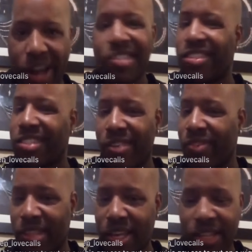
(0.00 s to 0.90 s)

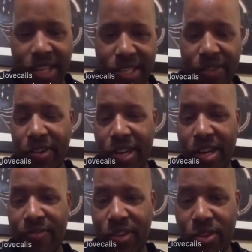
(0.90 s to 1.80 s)
everything that he's ever done
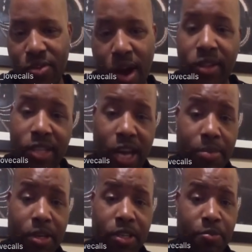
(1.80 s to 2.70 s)
for you, all the time that
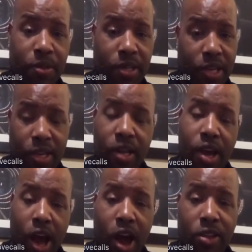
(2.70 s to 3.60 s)
he's put in,
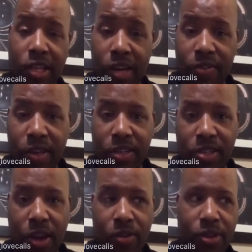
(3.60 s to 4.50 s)
all the love that he's
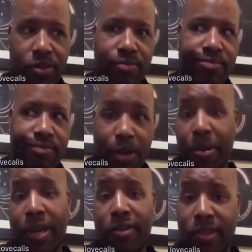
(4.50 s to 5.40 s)
shown you,
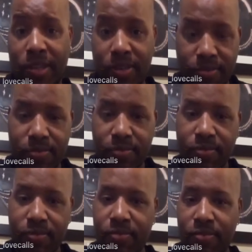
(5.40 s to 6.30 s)
apparently.
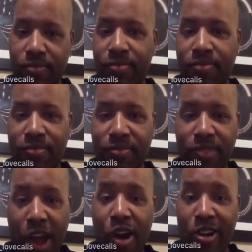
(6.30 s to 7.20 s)
Y'all
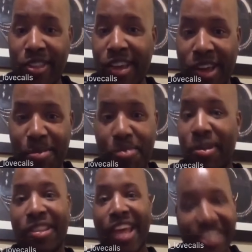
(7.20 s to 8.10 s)
are, but
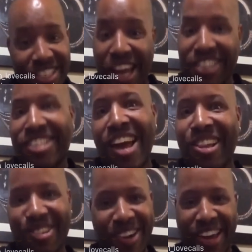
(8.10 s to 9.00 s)
that's not shallow, right?